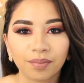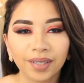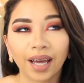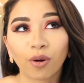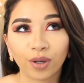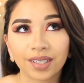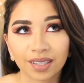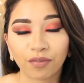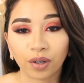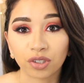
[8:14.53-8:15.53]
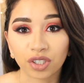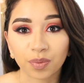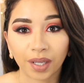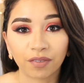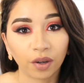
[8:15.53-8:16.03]
not oily skin foundations,
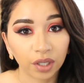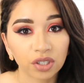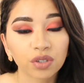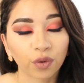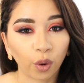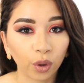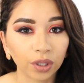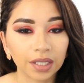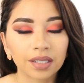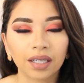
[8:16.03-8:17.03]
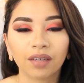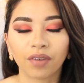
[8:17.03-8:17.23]
but like foundations for oily skin,